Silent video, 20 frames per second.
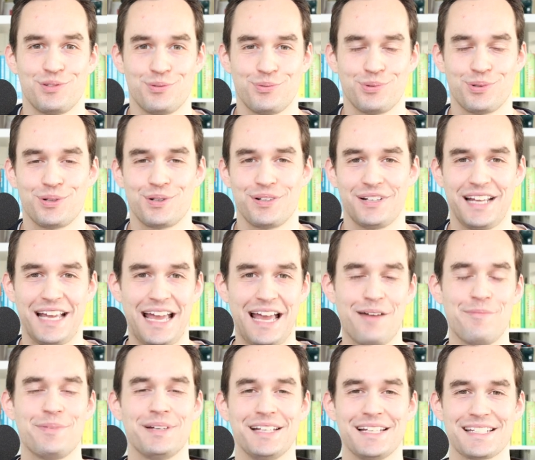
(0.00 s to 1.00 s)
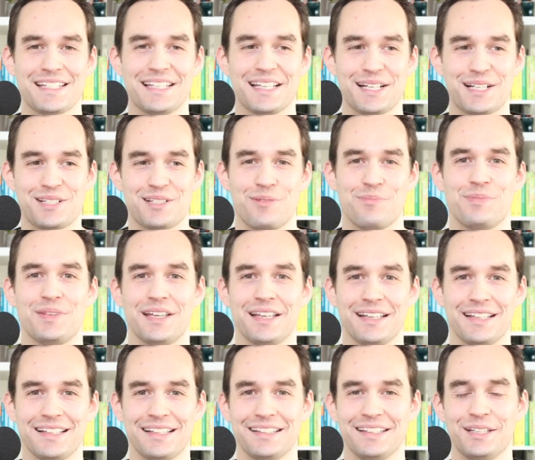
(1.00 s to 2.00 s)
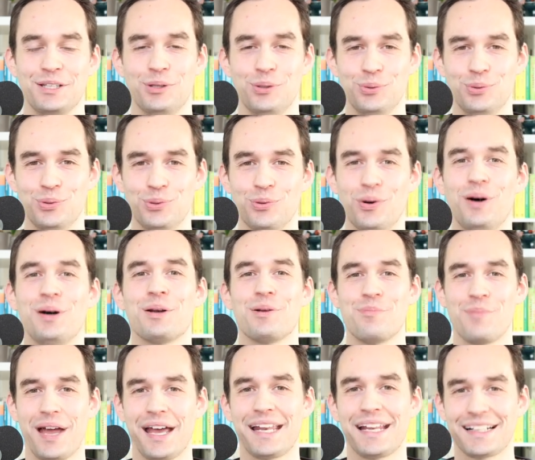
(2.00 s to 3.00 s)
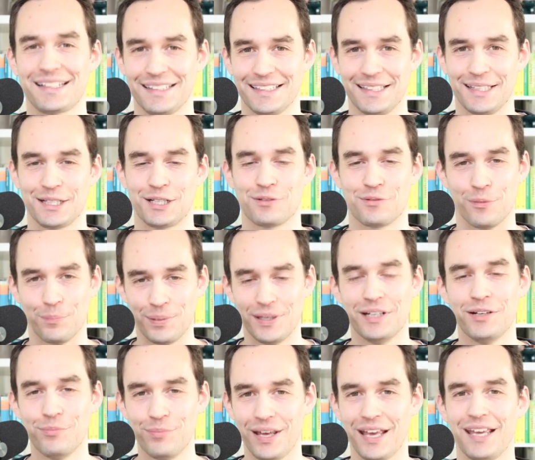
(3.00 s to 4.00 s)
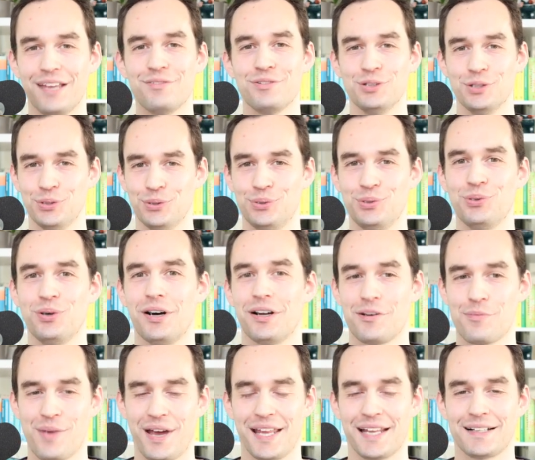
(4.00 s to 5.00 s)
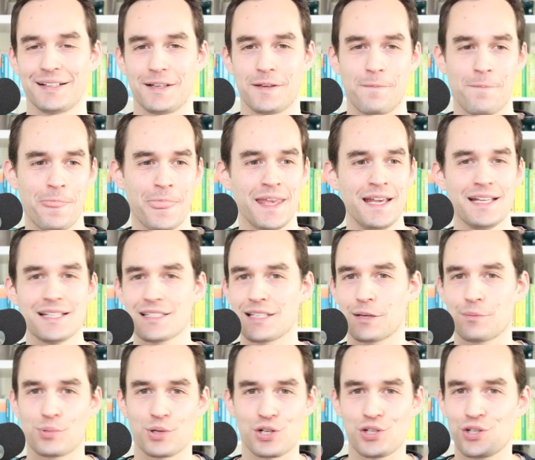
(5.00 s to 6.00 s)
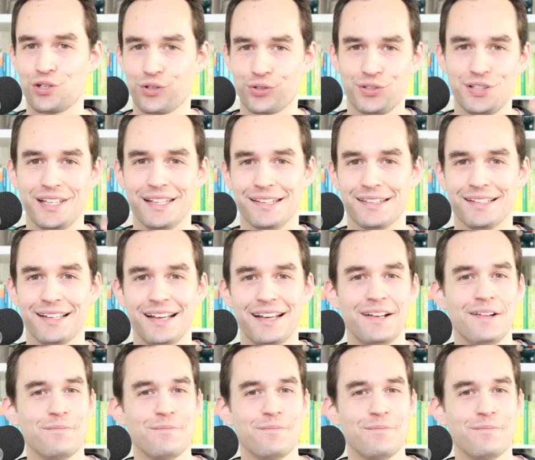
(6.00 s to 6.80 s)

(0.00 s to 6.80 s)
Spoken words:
of the word habit is like something that you do automatically, like a repeated behavior you do automatically. It's like brushing your teeth.